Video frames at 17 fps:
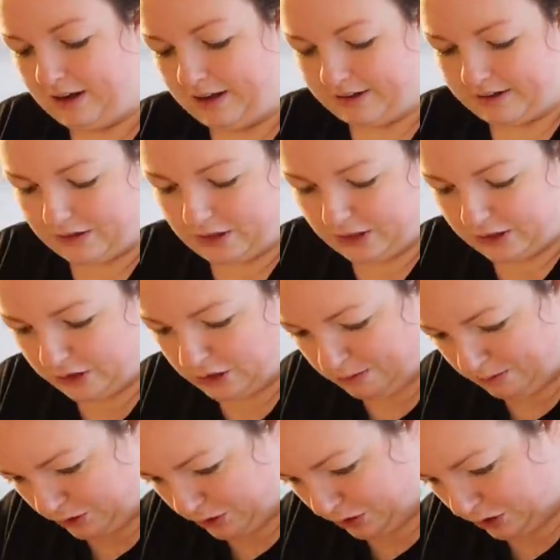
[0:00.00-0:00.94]
like, there's only
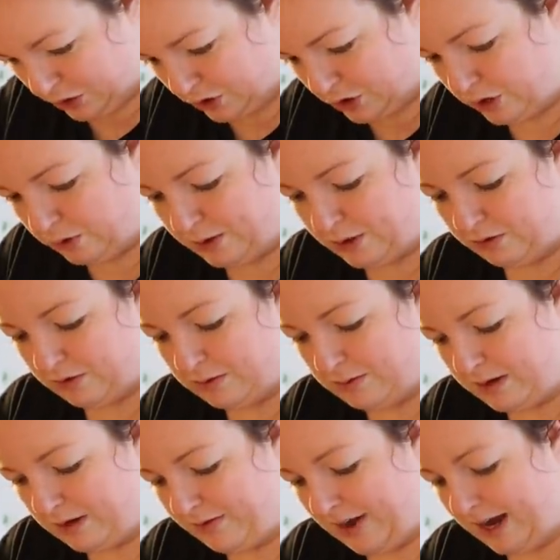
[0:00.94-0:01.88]
so much you can do when you're in the
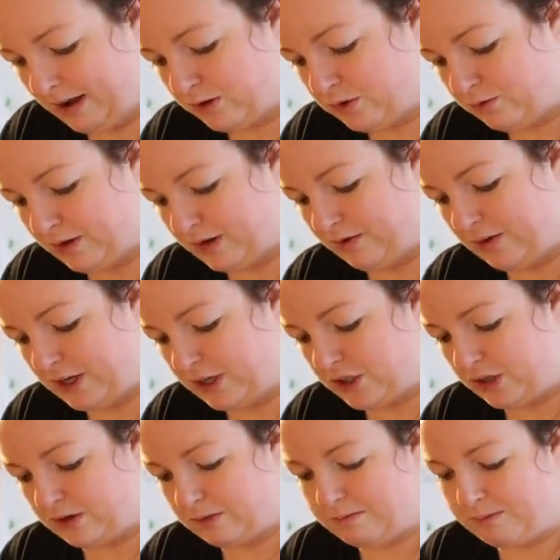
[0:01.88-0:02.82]
middle of a house
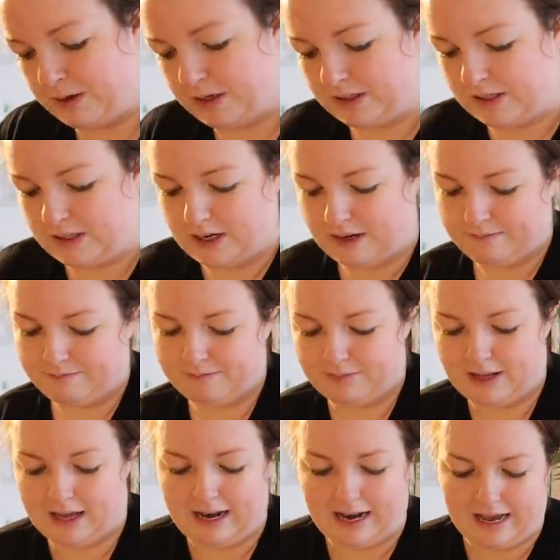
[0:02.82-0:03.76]
renovation, but
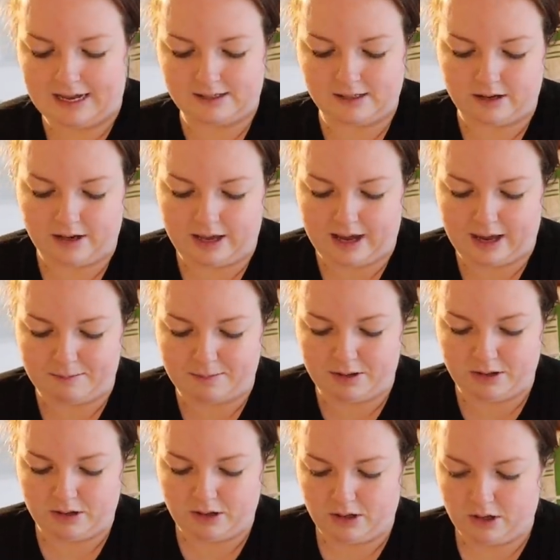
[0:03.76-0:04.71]
alas, I am
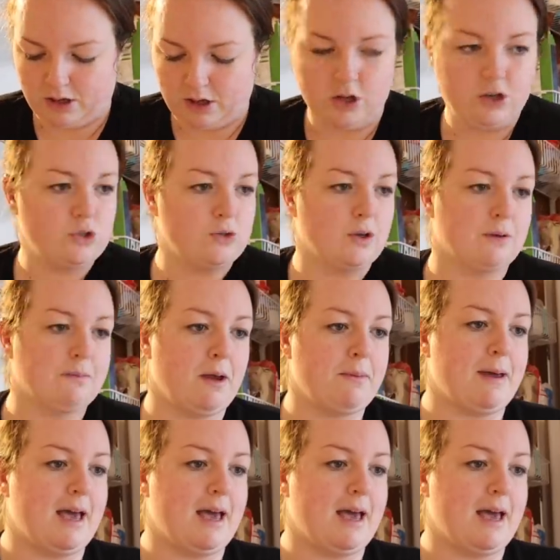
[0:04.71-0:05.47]
doing my